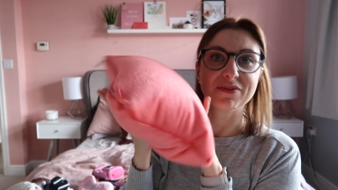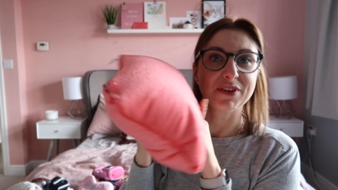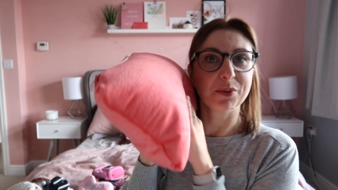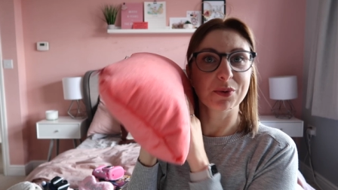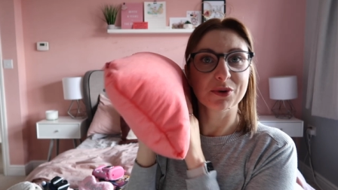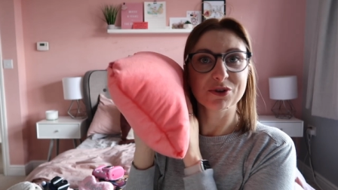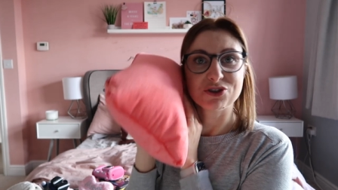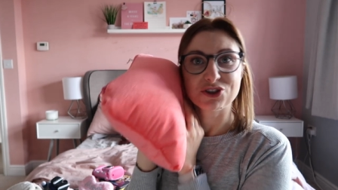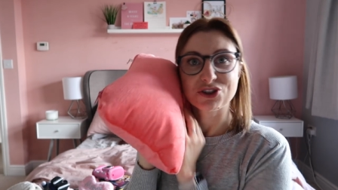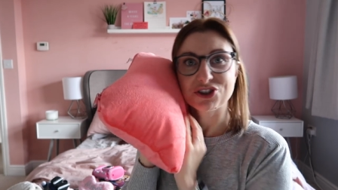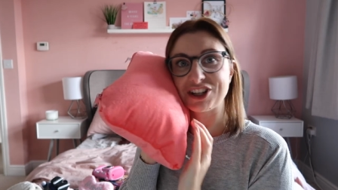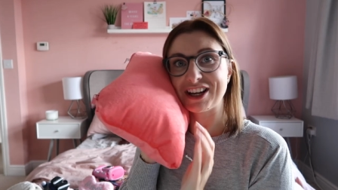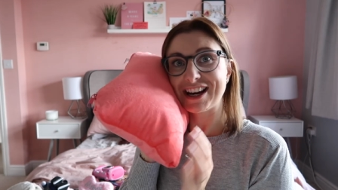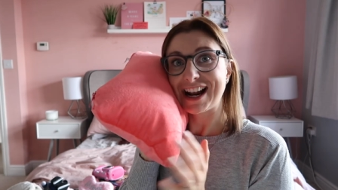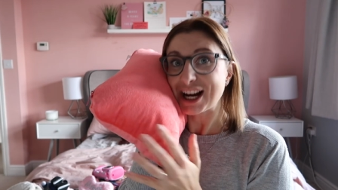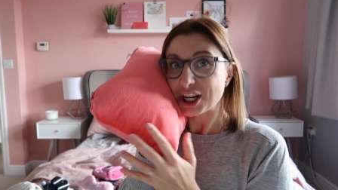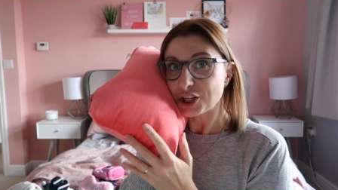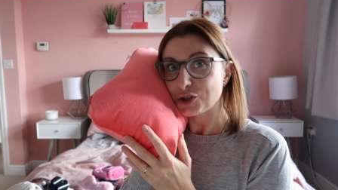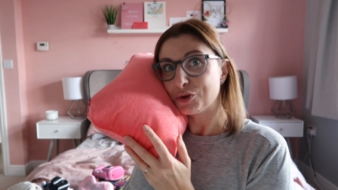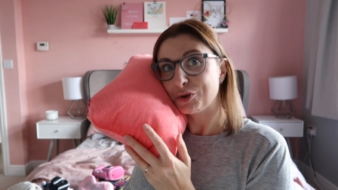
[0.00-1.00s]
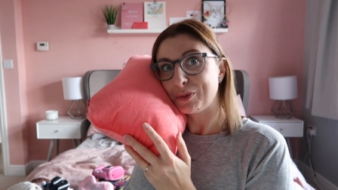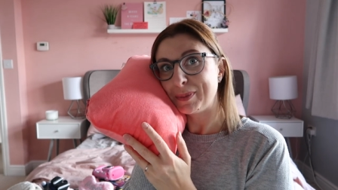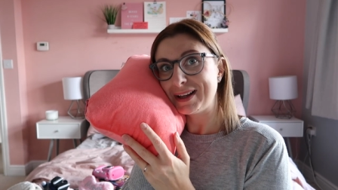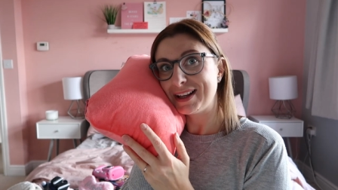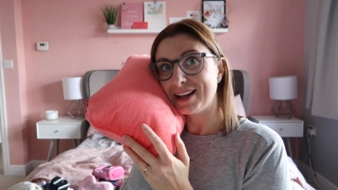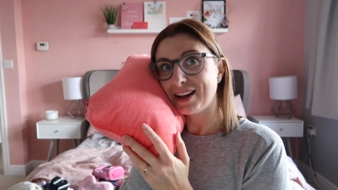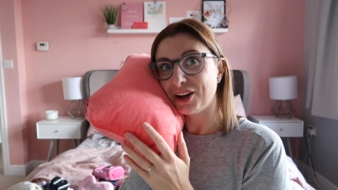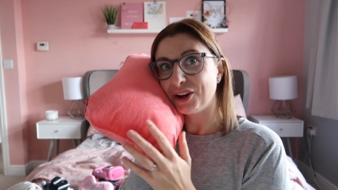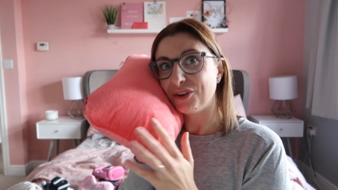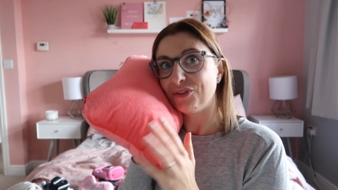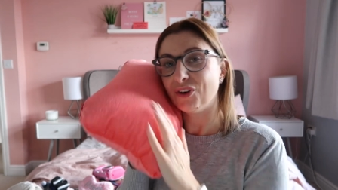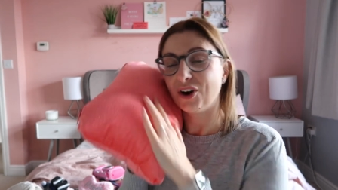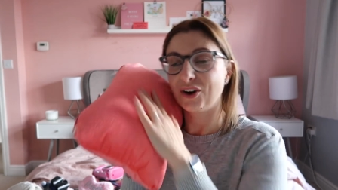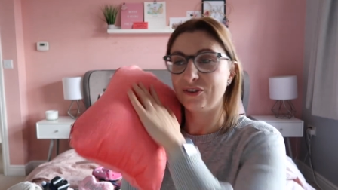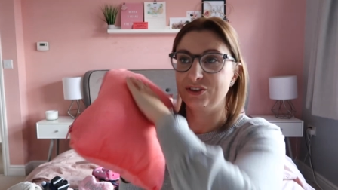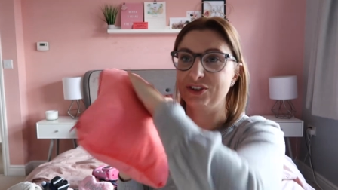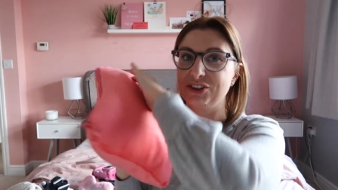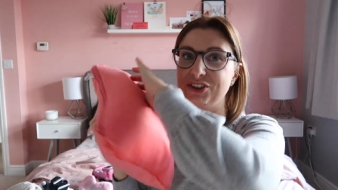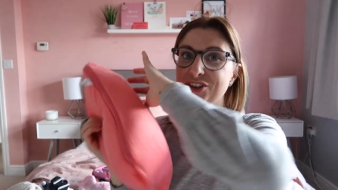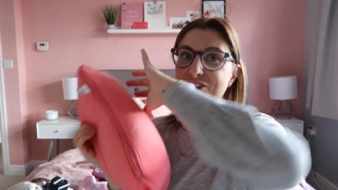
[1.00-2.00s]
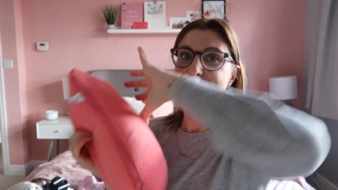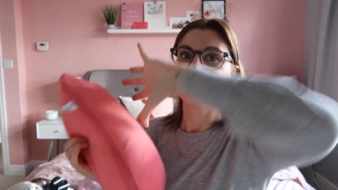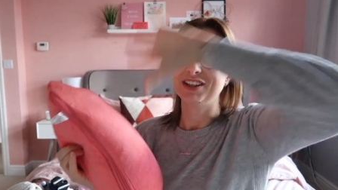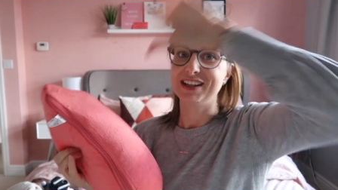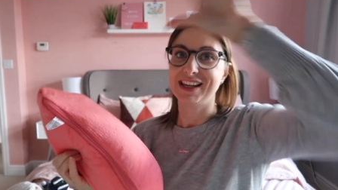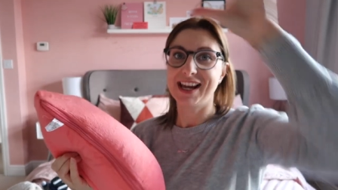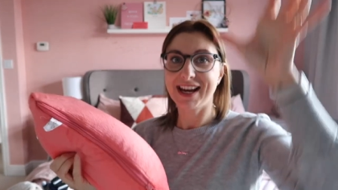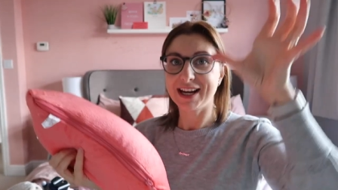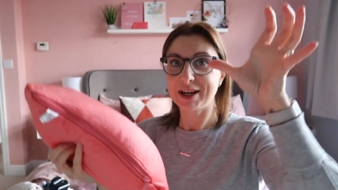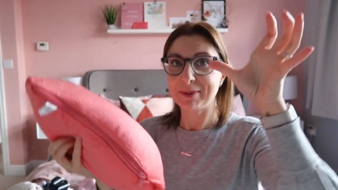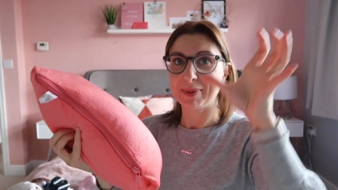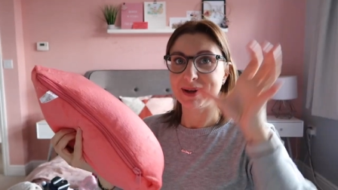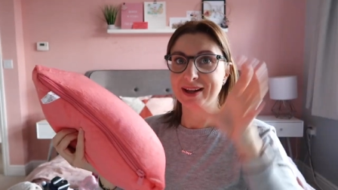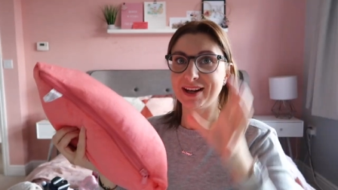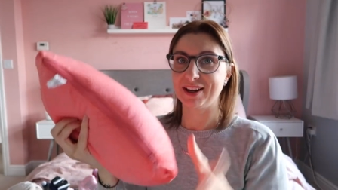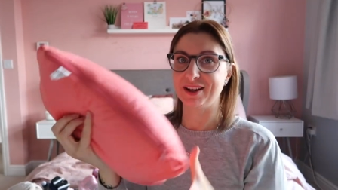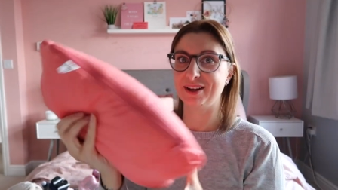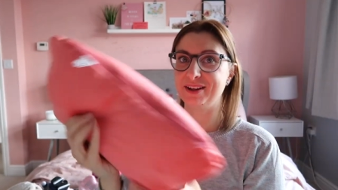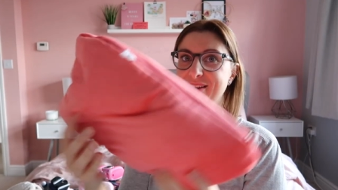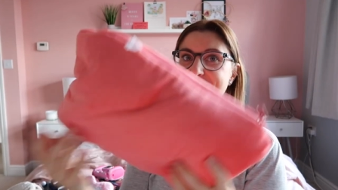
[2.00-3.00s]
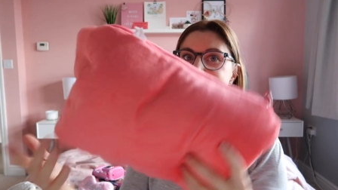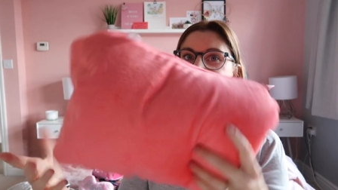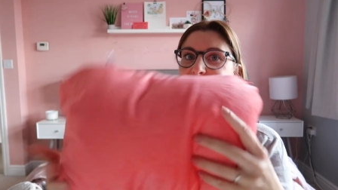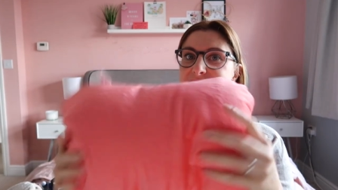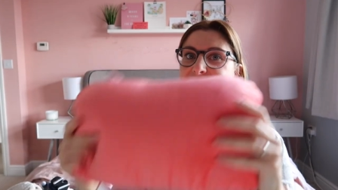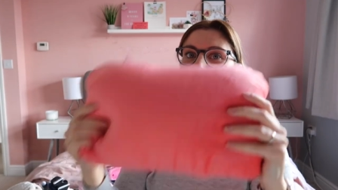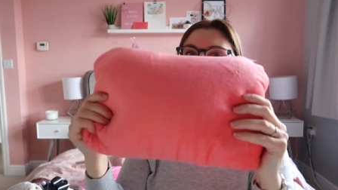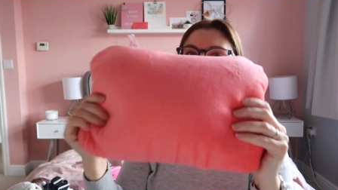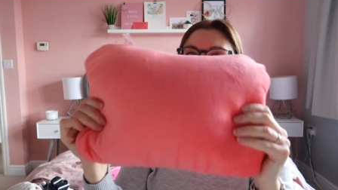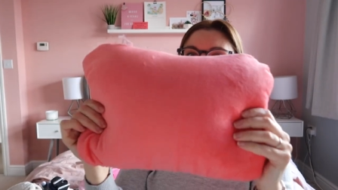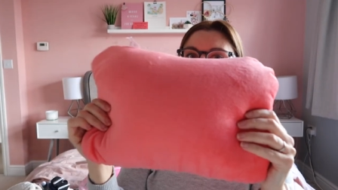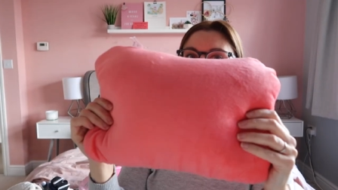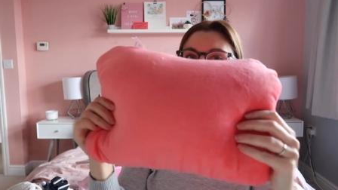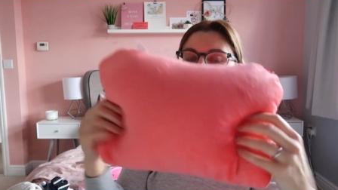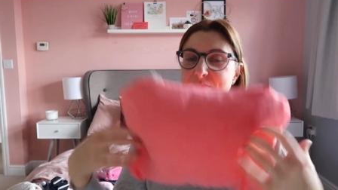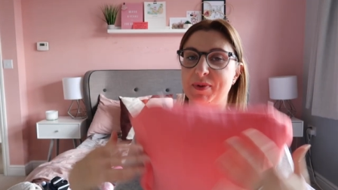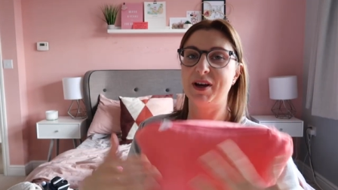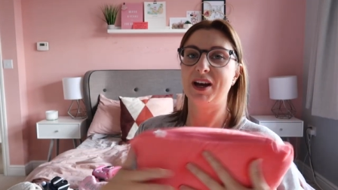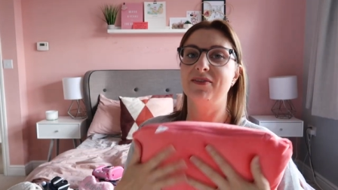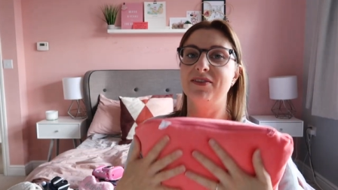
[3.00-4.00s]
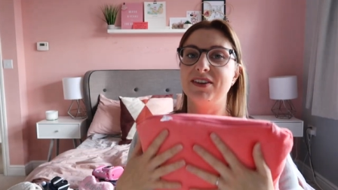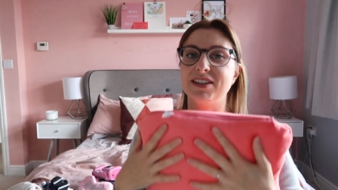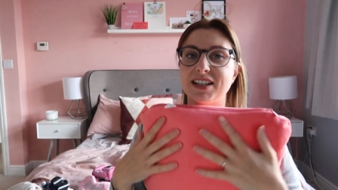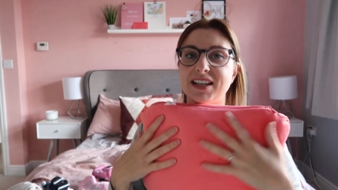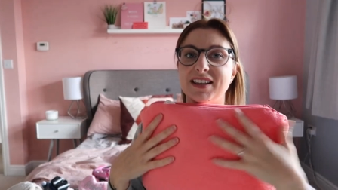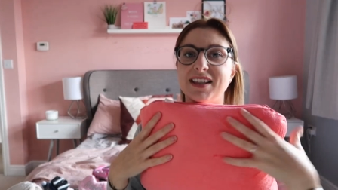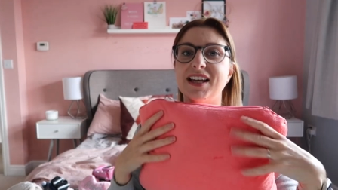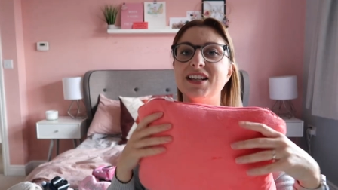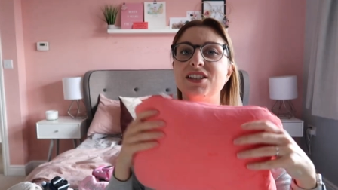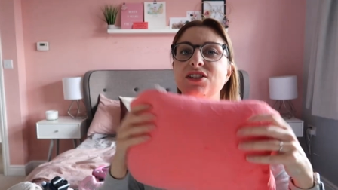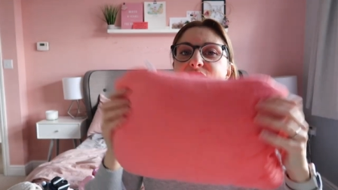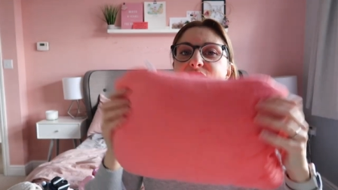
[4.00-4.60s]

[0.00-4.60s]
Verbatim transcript: if they want just an actual pillow rather than the neck pillow, it's perfect. And that's